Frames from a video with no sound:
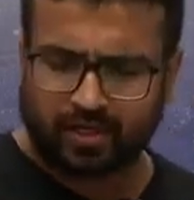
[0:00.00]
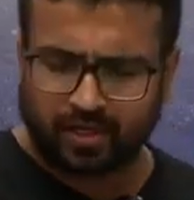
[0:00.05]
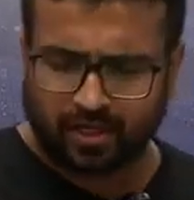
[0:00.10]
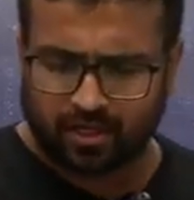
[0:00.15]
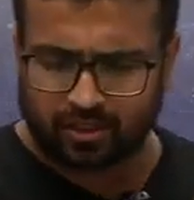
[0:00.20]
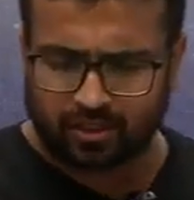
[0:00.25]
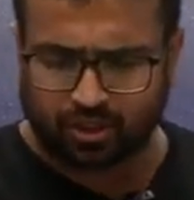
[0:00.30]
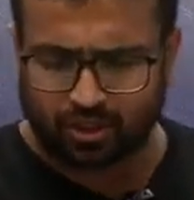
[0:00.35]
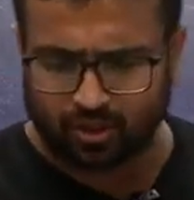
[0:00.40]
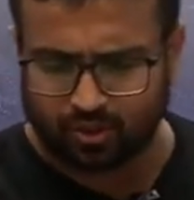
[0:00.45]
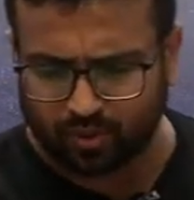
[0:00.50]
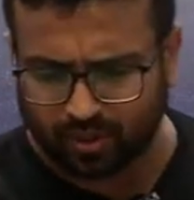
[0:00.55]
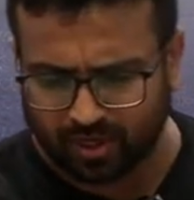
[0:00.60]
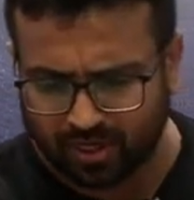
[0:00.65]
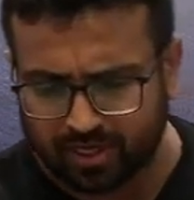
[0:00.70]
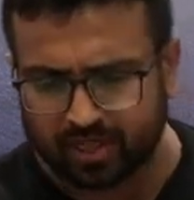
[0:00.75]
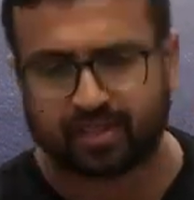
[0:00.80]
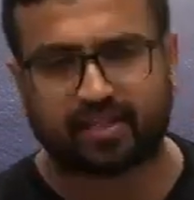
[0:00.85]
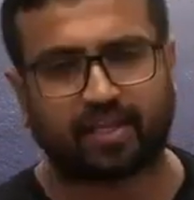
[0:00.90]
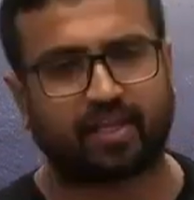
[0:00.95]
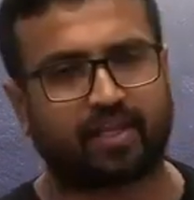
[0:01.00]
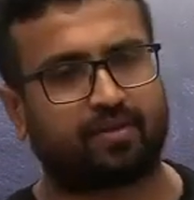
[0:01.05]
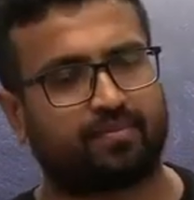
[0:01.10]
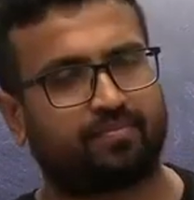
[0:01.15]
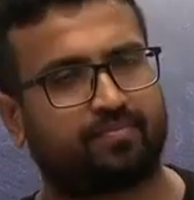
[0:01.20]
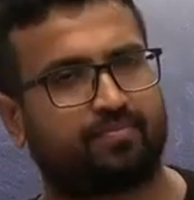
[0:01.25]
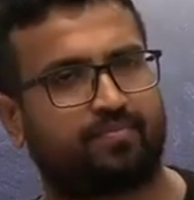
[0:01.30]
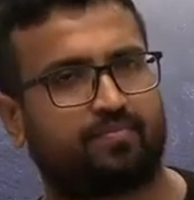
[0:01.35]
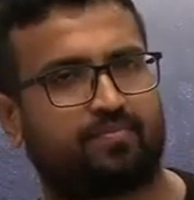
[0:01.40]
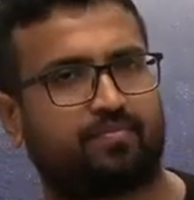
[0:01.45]
tells you anything,
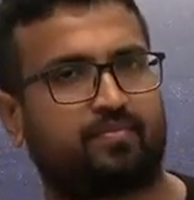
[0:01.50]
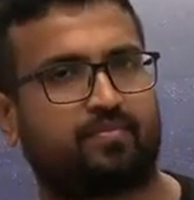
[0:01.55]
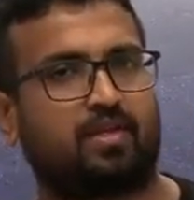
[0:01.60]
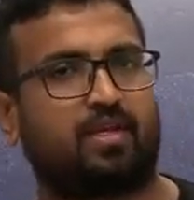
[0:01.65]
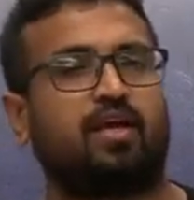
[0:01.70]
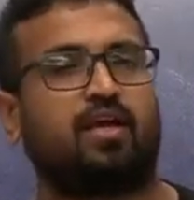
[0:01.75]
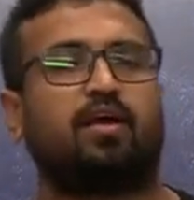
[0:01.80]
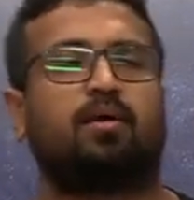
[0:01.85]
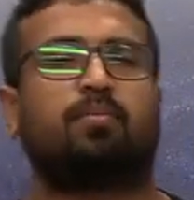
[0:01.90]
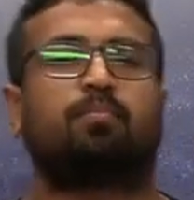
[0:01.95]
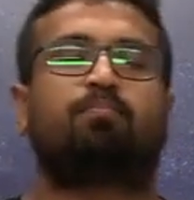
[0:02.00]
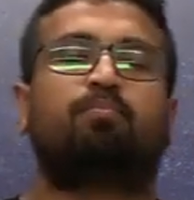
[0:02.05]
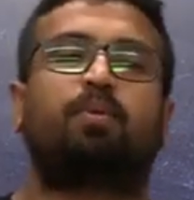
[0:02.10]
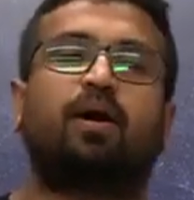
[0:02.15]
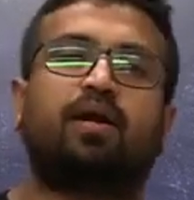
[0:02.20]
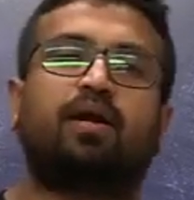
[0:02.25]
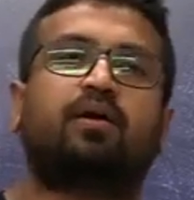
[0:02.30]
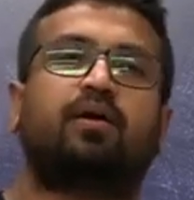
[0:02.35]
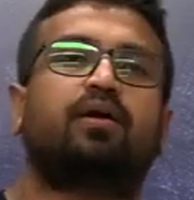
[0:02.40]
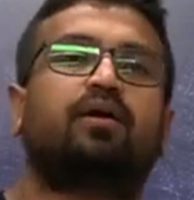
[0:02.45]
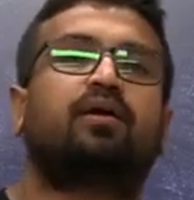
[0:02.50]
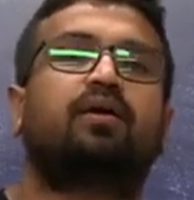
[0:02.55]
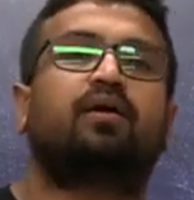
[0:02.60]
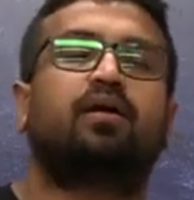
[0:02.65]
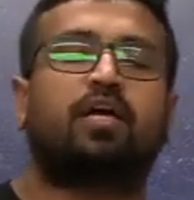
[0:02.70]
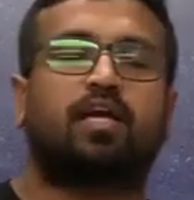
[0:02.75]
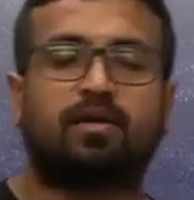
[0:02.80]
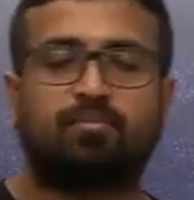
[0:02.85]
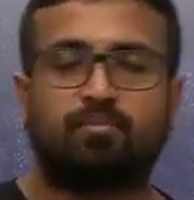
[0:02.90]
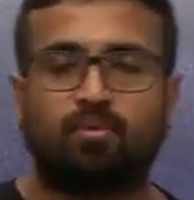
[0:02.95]
but
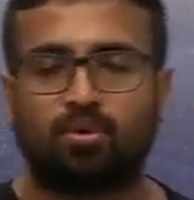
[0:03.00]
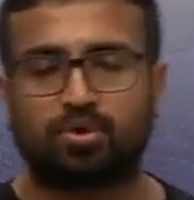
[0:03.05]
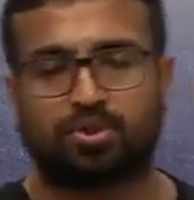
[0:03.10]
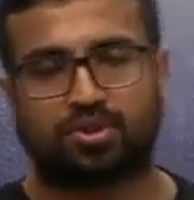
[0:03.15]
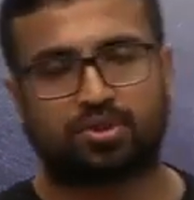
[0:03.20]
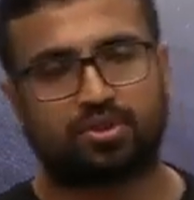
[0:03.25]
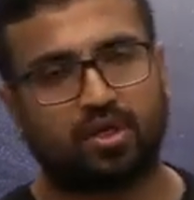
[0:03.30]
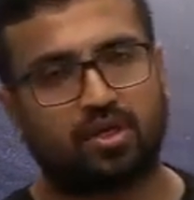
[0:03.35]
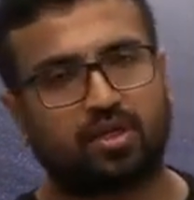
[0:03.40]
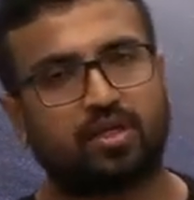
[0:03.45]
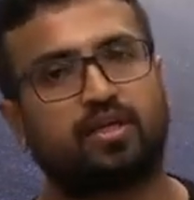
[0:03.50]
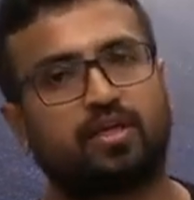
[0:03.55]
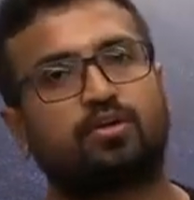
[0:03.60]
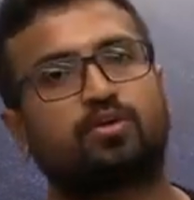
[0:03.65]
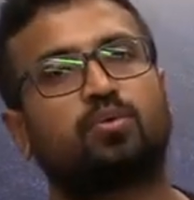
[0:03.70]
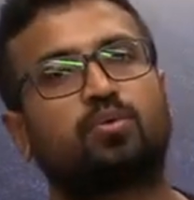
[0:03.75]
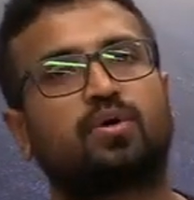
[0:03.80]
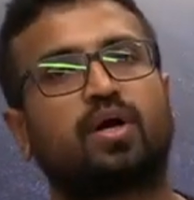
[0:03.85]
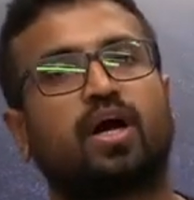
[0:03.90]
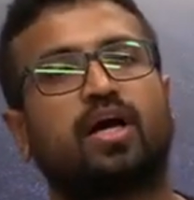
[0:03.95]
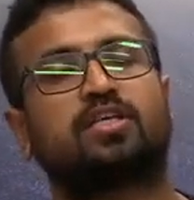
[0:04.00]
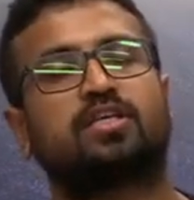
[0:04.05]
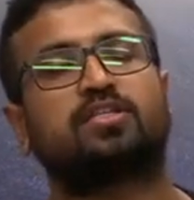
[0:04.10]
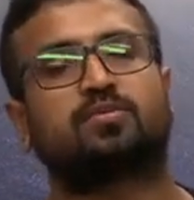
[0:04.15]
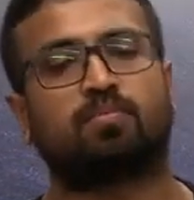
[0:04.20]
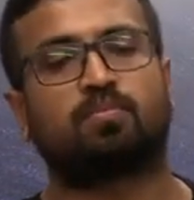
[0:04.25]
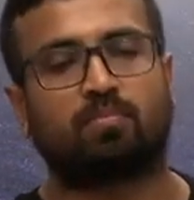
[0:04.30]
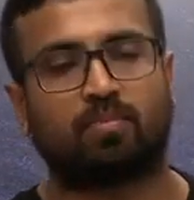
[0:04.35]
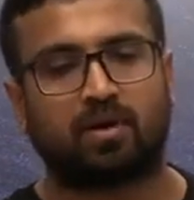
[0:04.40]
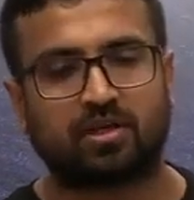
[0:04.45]
emotionally, you guys
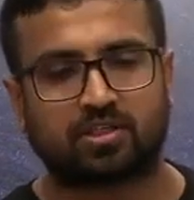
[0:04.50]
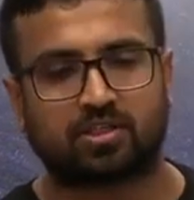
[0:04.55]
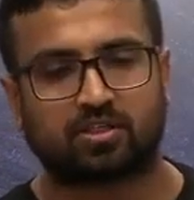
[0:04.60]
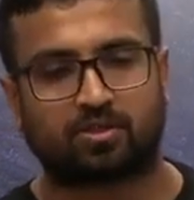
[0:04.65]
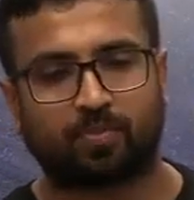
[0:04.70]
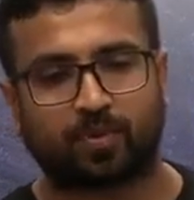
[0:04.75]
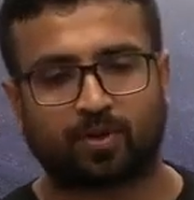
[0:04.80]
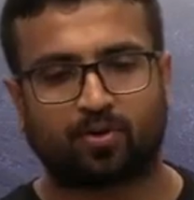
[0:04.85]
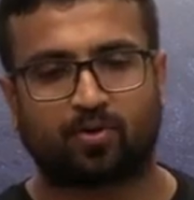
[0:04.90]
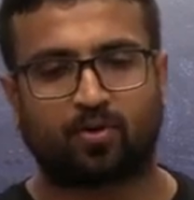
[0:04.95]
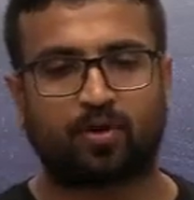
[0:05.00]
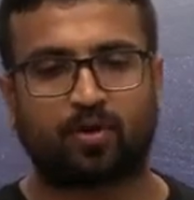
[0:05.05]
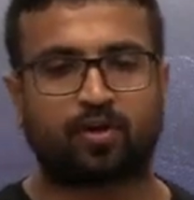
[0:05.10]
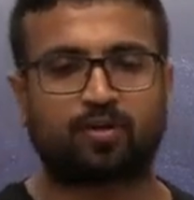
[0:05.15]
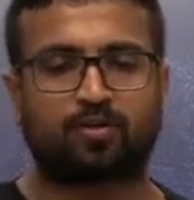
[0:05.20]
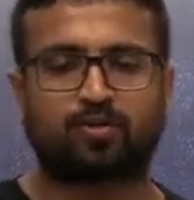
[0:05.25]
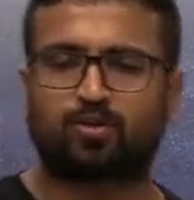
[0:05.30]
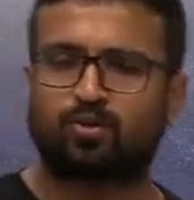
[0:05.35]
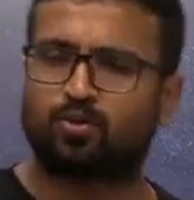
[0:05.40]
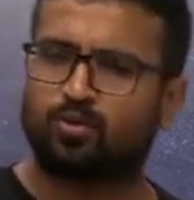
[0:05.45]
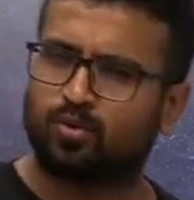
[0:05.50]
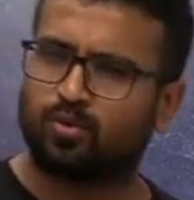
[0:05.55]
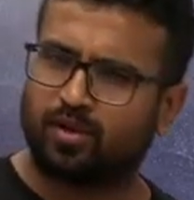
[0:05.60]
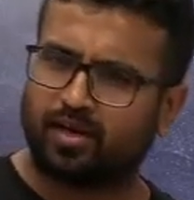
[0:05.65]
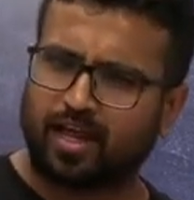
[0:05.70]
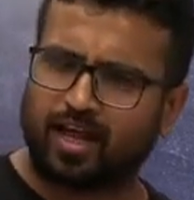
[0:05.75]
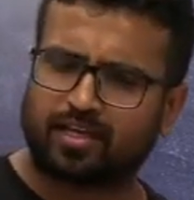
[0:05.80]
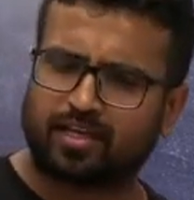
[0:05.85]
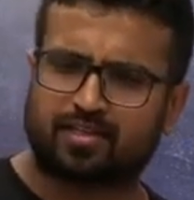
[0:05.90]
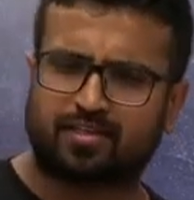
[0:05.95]
must be going through
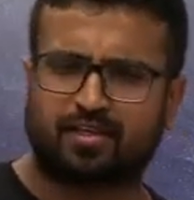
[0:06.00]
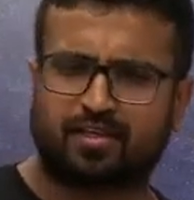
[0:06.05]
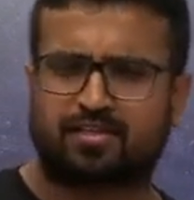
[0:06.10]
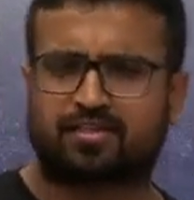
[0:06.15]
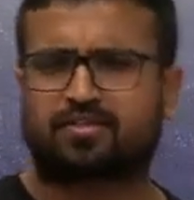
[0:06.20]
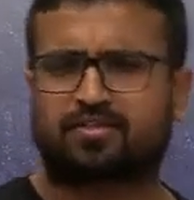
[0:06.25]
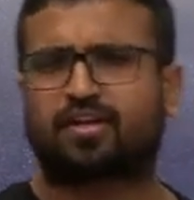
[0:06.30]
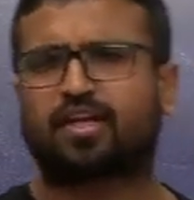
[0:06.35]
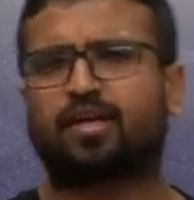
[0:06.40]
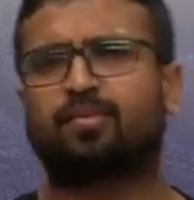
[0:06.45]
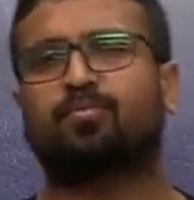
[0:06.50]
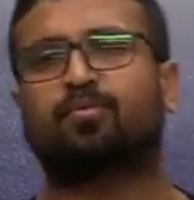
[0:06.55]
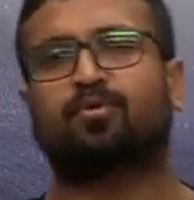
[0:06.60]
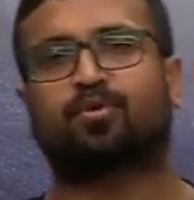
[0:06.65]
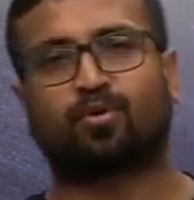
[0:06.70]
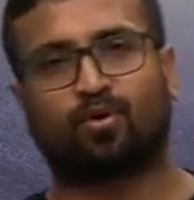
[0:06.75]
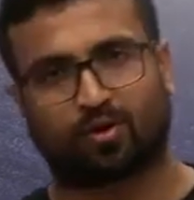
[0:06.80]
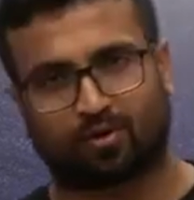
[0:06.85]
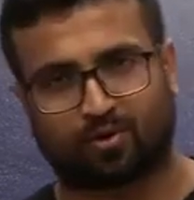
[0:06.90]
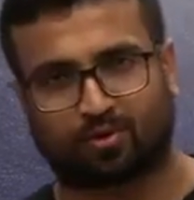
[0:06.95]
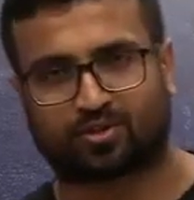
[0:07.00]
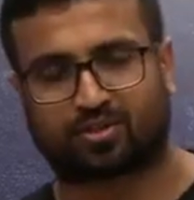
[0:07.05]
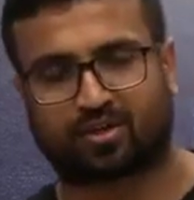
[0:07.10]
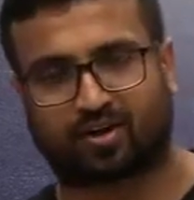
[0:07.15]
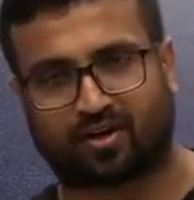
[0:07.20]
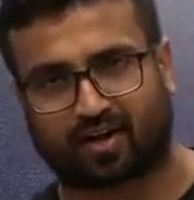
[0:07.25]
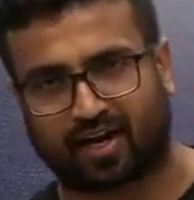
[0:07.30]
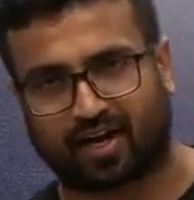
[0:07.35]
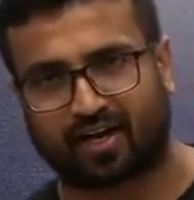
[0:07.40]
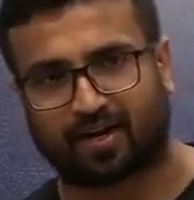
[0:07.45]
an extreme roller coaster
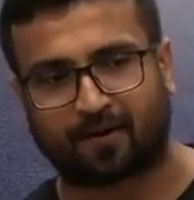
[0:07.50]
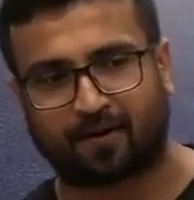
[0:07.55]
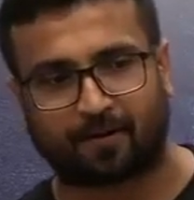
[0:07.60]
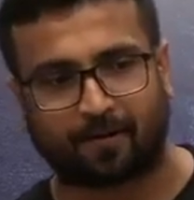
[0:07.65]
ride.